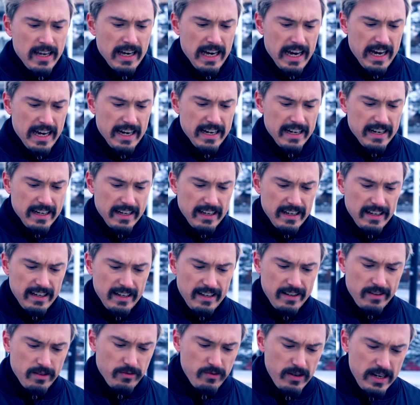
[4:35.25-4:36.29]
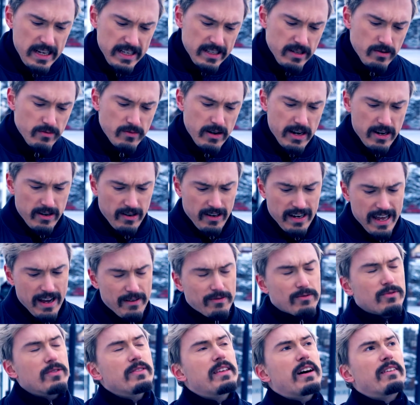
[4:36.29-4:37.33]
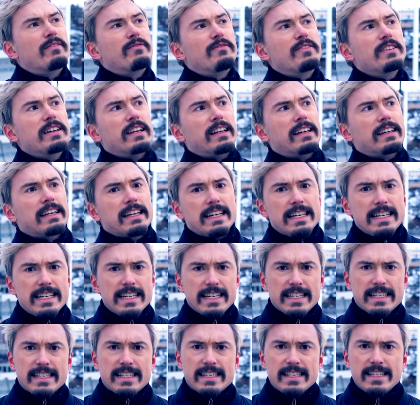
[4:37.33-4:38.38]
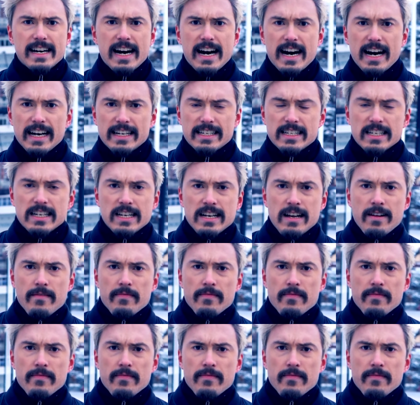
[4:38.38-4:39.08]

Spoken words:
And the reason why you're left with that feeling is that